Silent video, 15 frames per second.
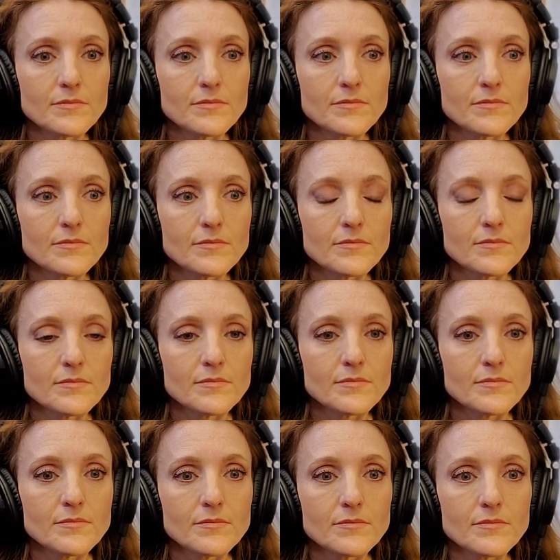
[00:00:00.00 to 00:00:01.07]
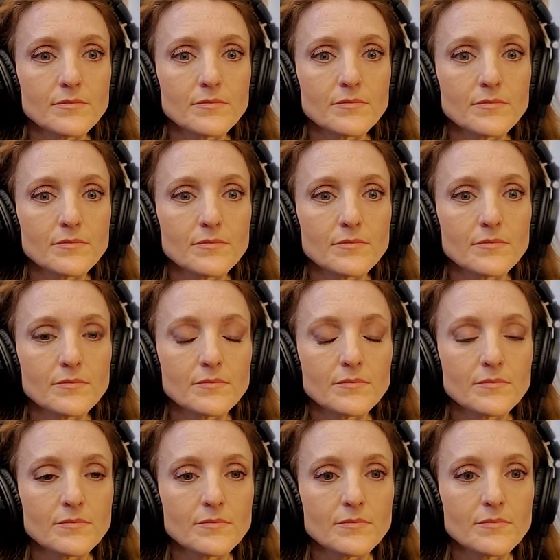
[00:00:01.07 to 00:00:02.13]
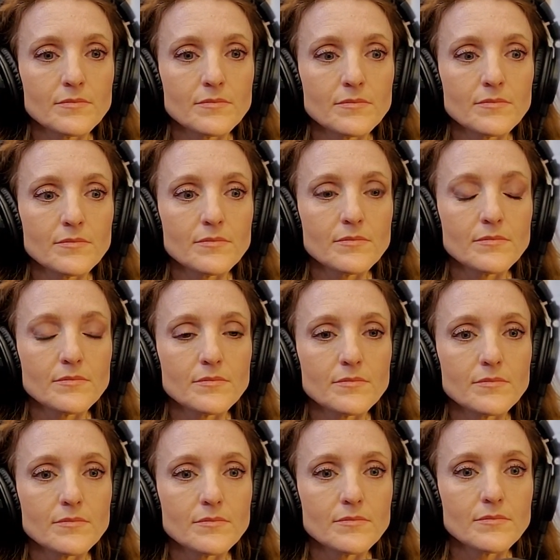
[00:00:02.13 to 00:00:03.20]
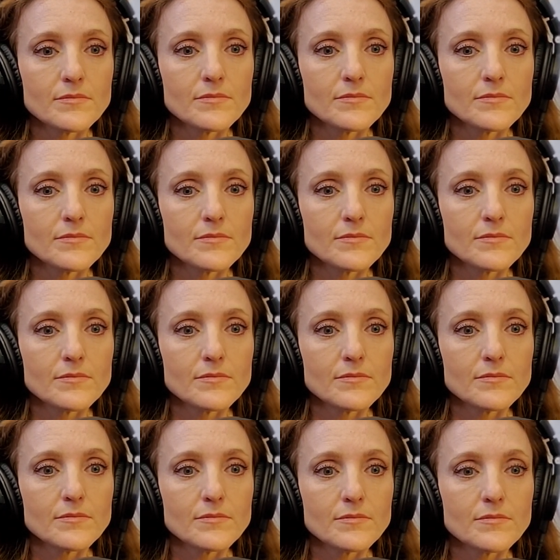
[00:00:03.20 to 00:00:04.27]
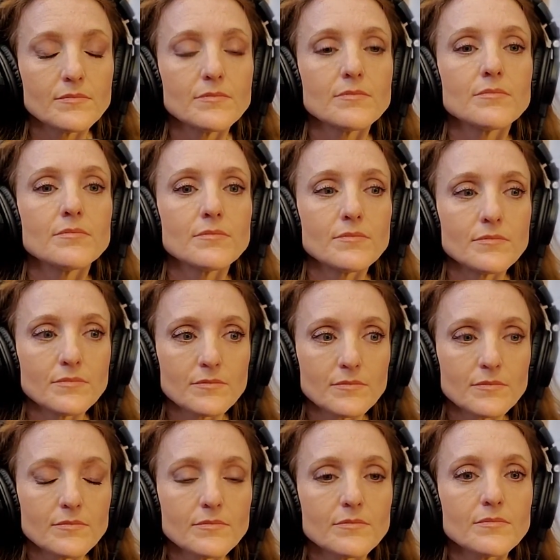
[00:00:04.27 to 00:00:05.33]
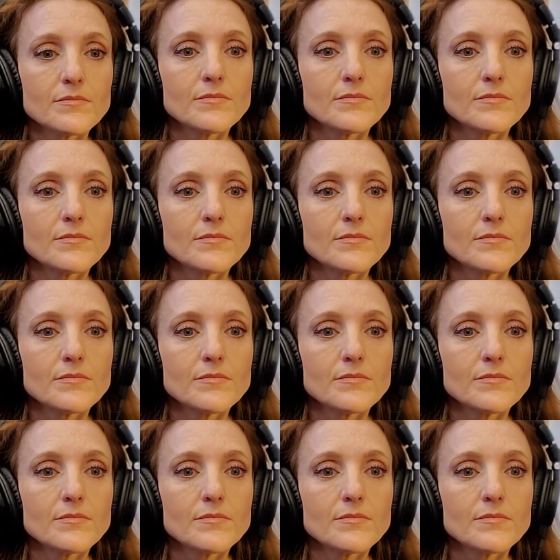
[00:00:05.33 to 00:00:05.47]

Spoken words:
(not speaking)